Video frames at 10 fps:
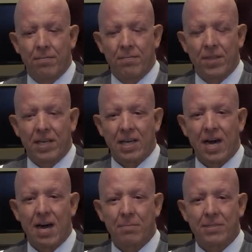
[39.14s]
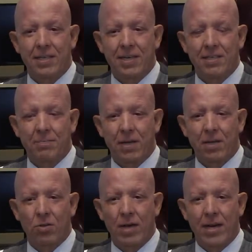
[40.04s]
the cop says my
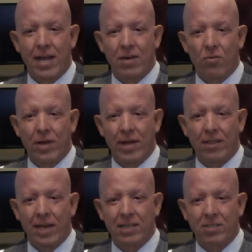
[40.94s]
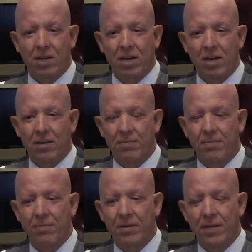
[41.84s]
client had no headlights on,
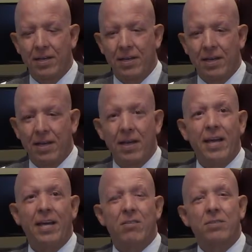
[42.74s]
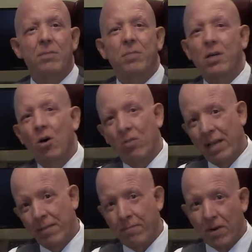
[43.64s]
and there's something called
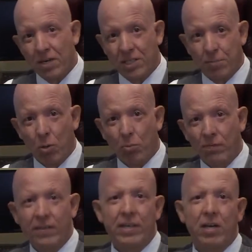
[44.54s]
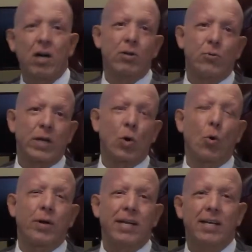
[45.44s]
MVARS, mobile video audio
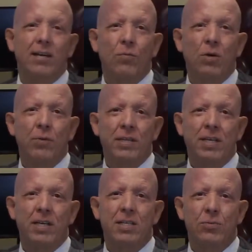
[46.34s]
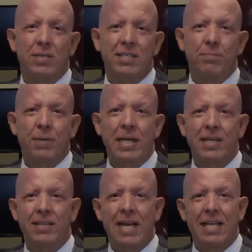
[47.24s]
recording, and what we did is we
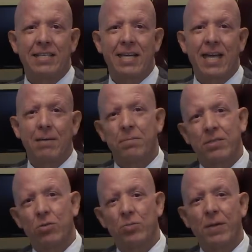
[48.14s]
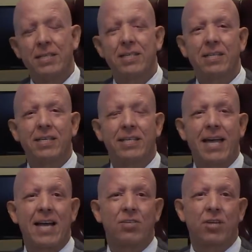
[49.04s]
subpoenaed that tape. So it's basically a
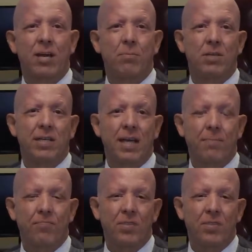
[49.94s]
dash camera tape.